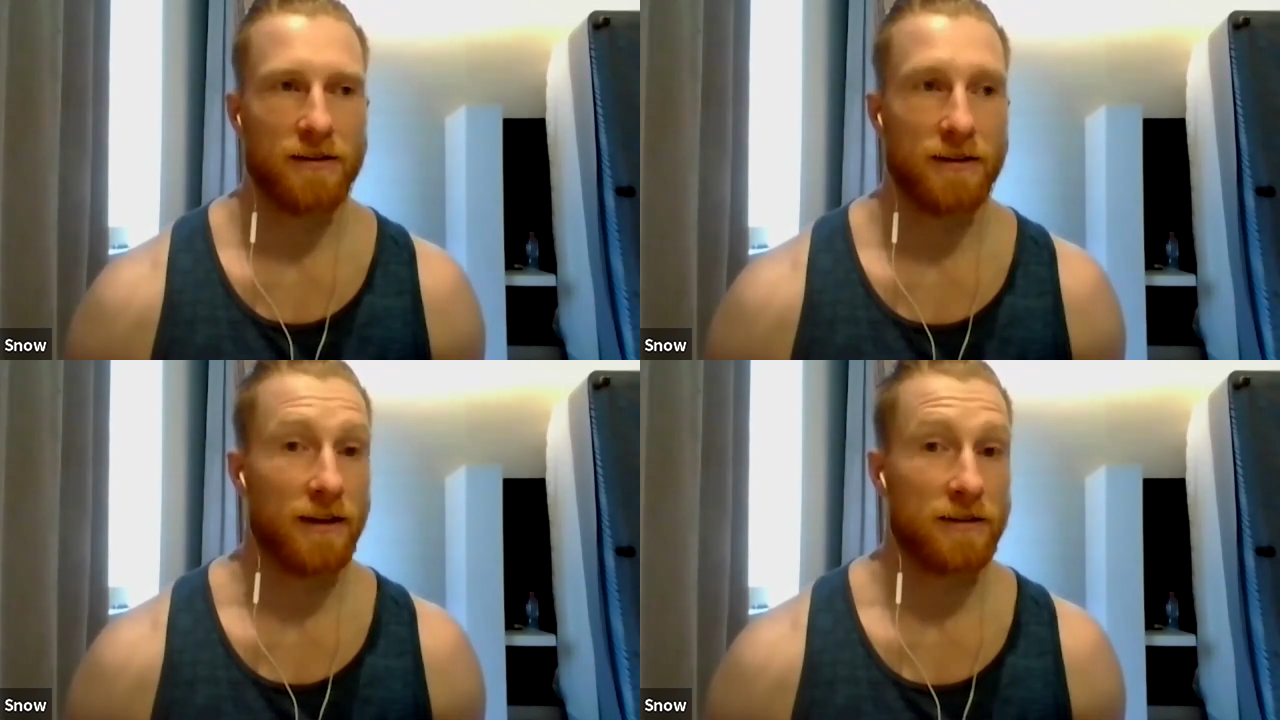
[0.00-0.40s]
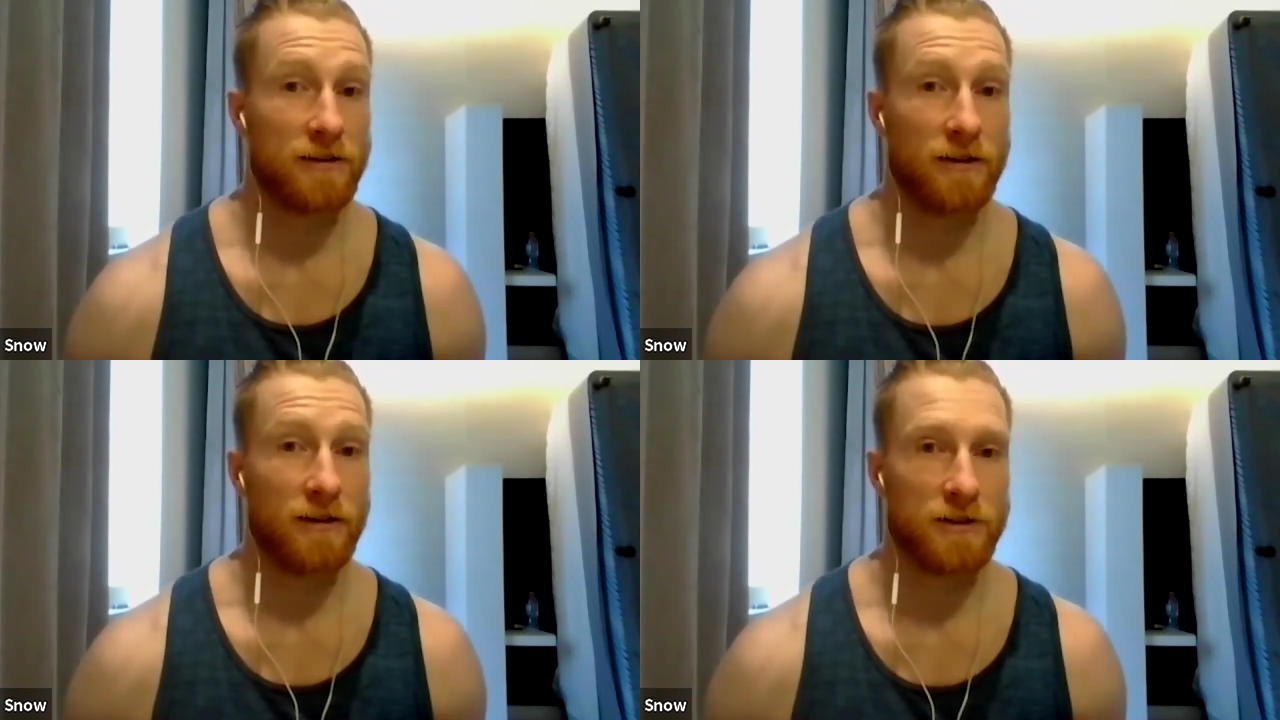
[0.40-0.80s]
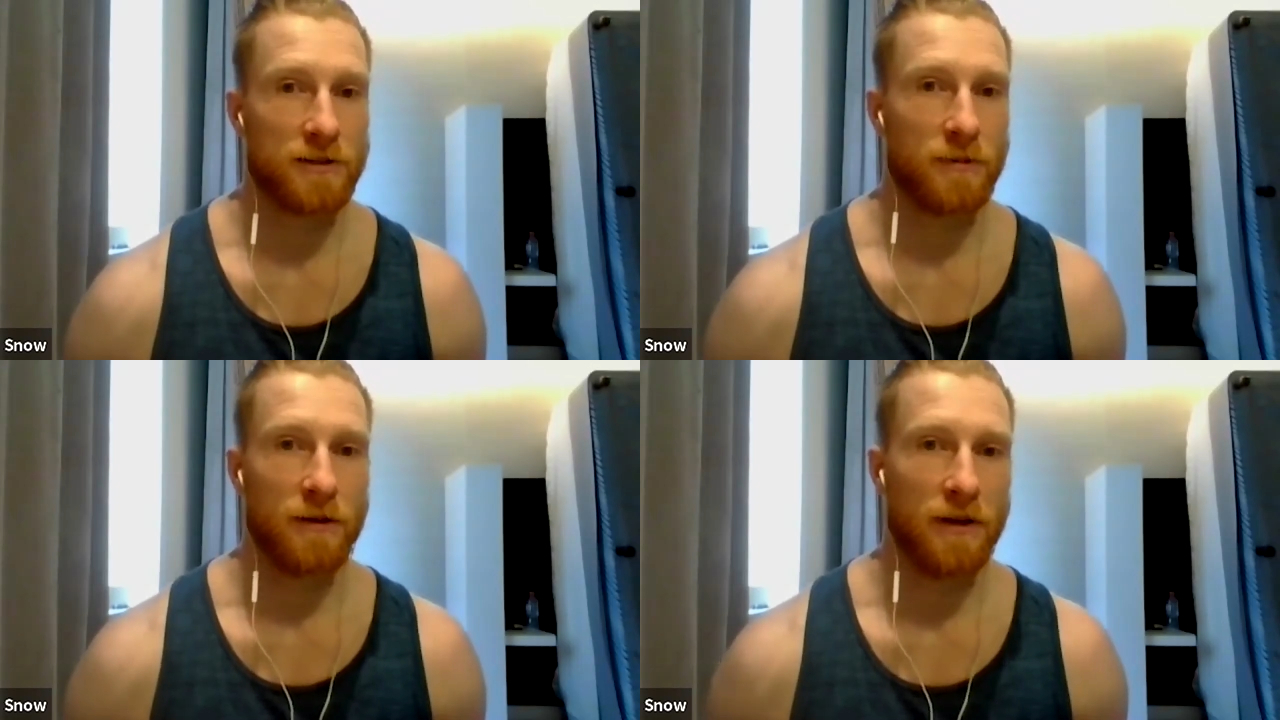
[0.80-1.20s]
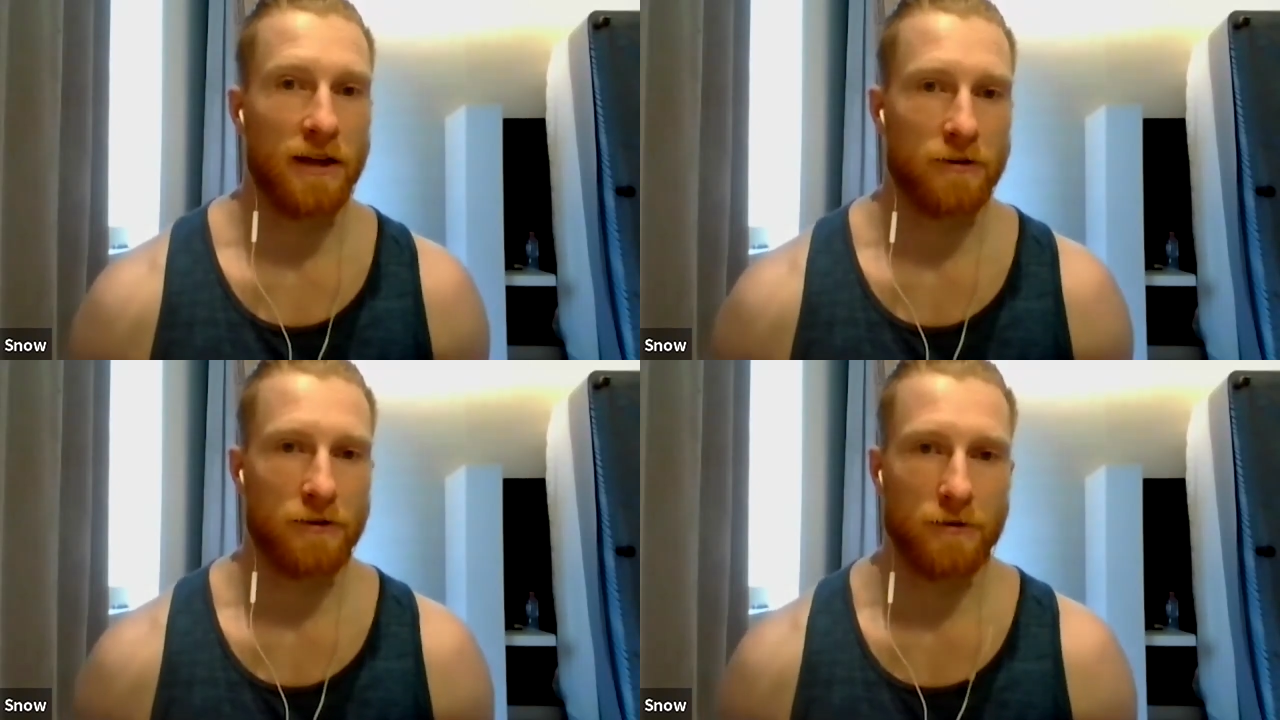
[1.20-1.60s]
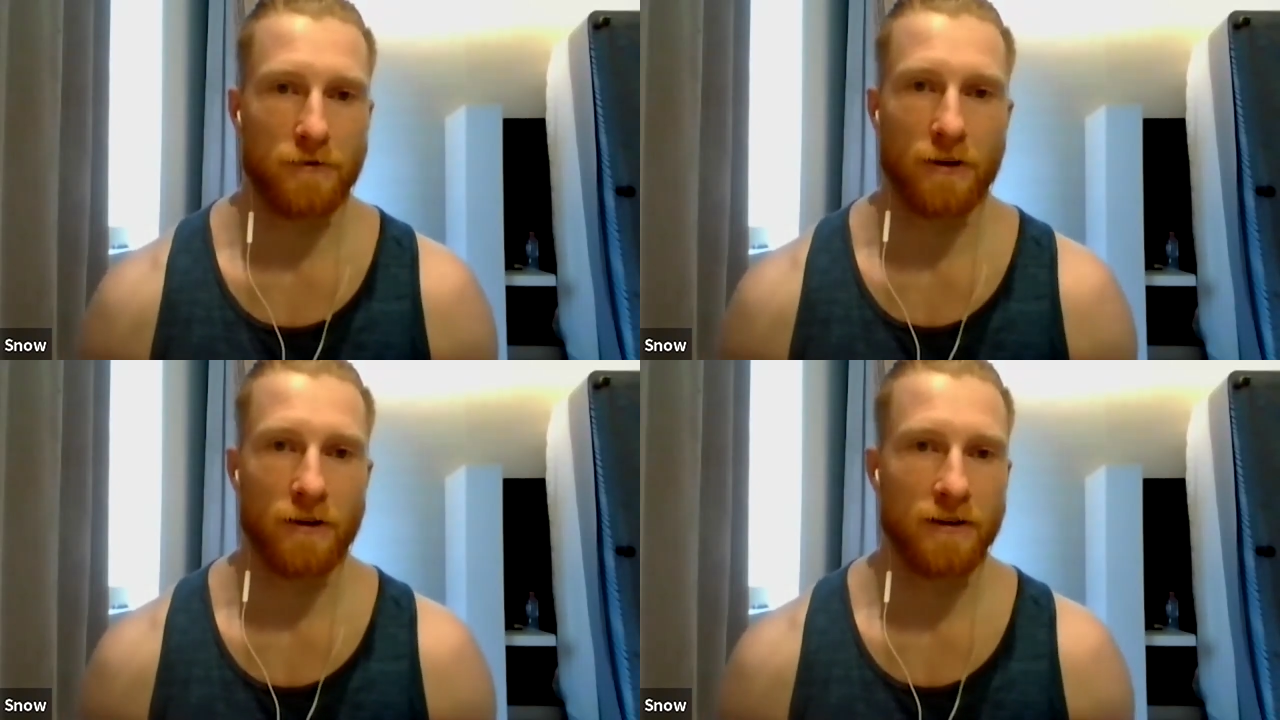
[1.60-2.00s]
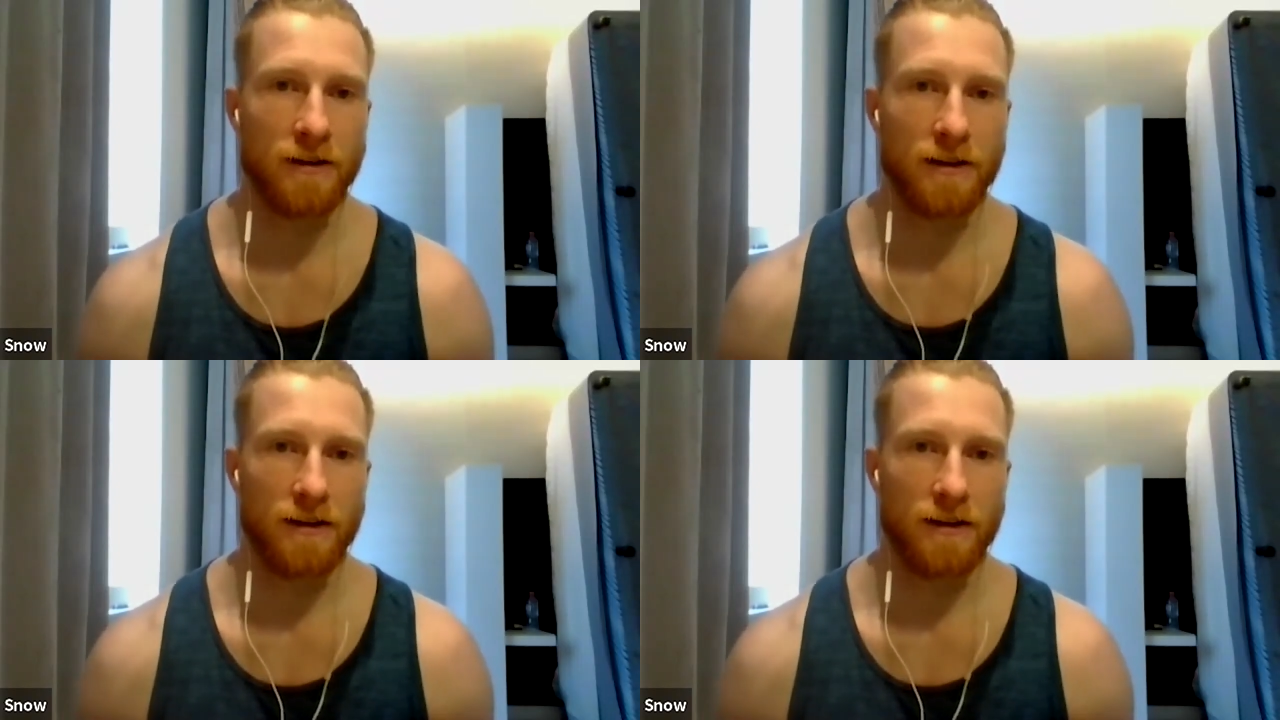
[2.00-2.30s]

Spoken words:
Yeah, totally. Just by being on your phone,